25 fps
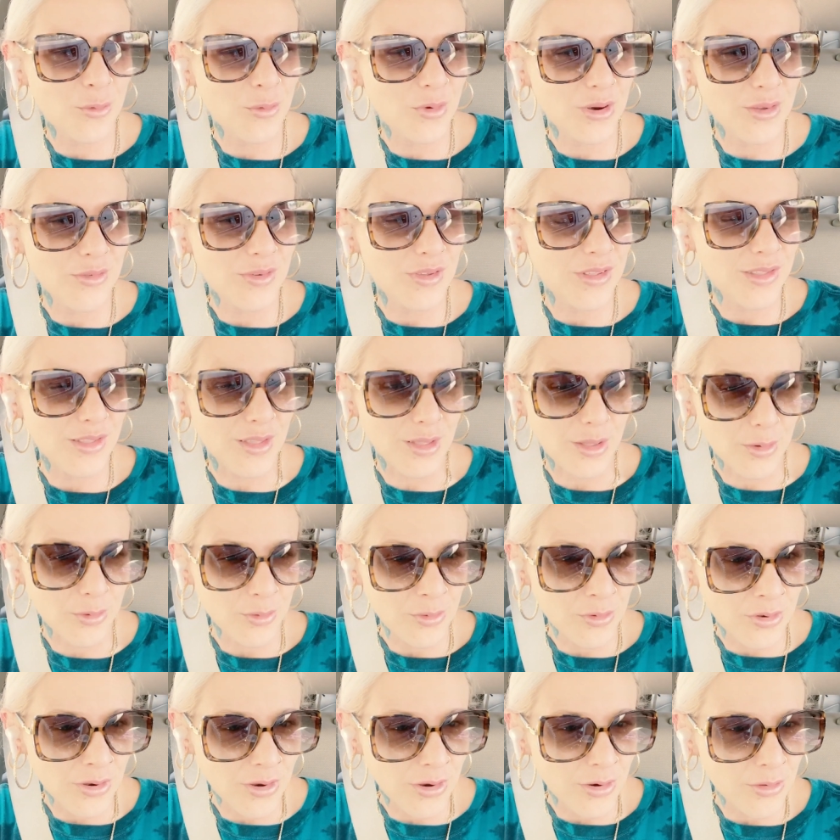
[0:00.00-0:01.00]
one of his own
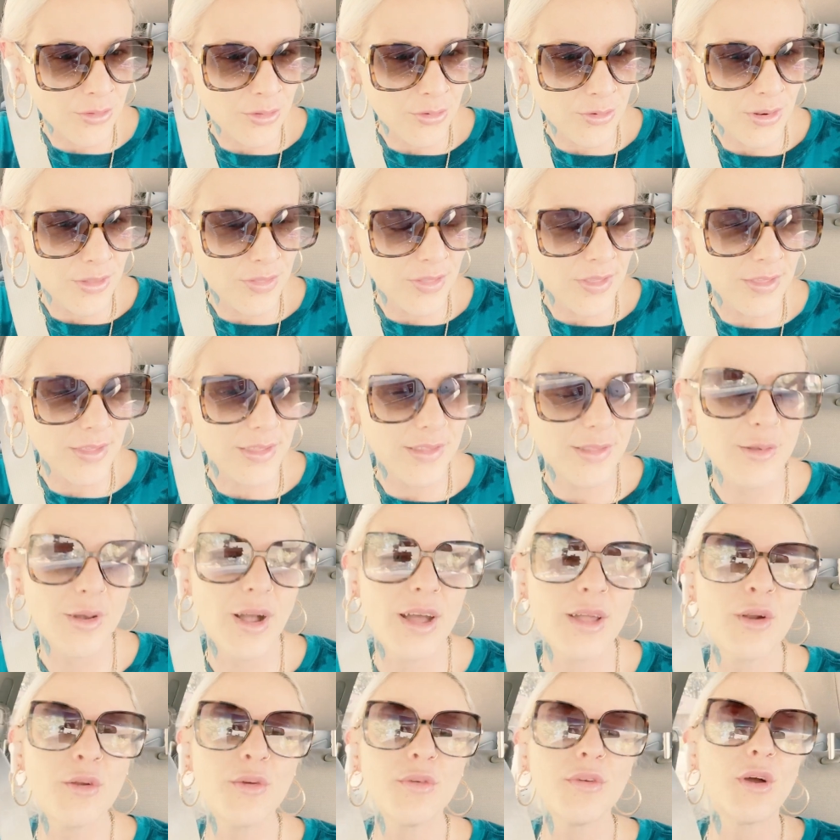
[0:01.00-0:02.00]
turds or anything. So
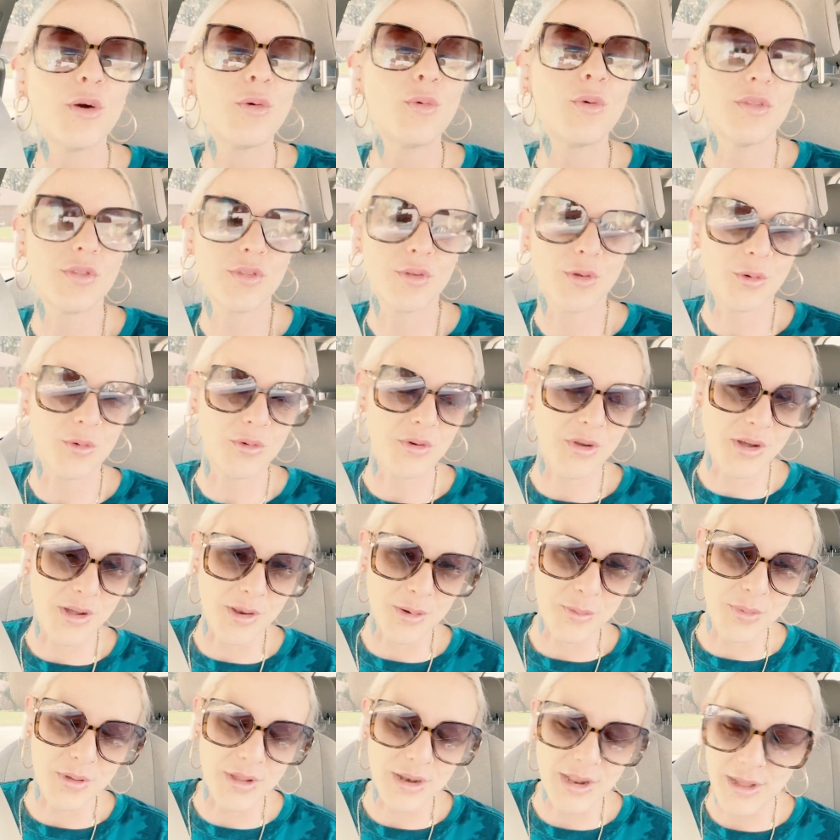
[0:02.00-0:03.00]
I don't know what's going
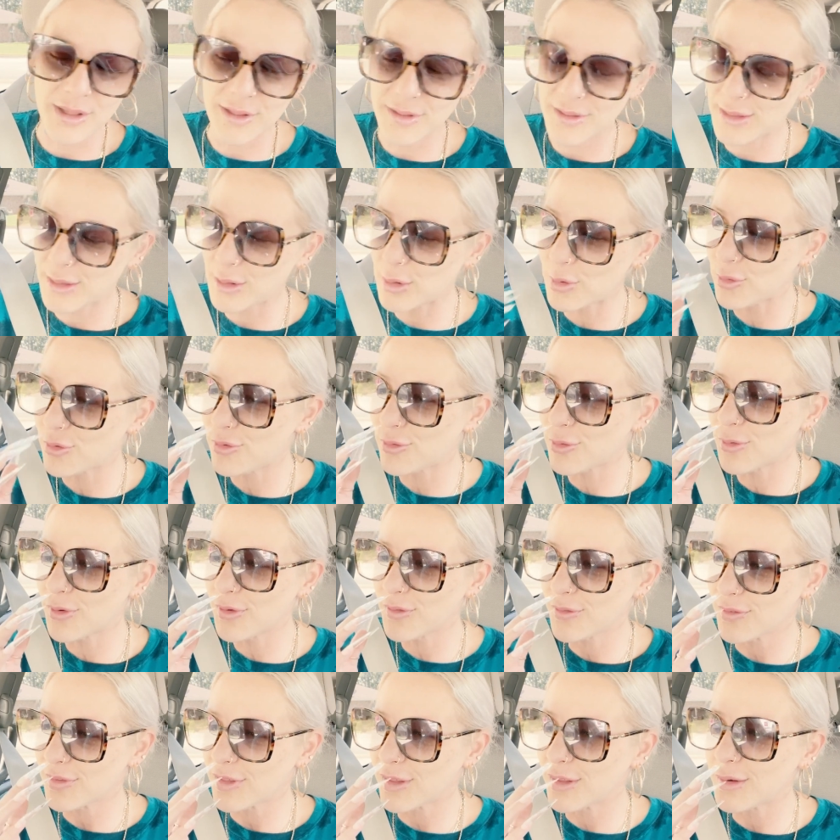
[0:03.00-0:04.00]
on, but, uh, you know, short
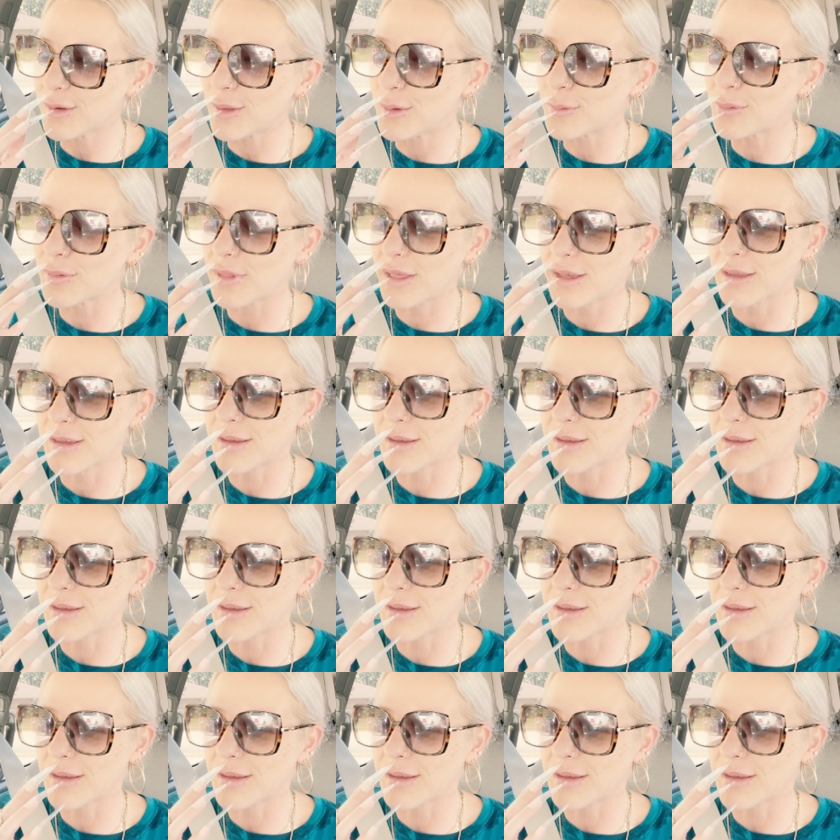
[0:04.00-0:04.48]
of setting up like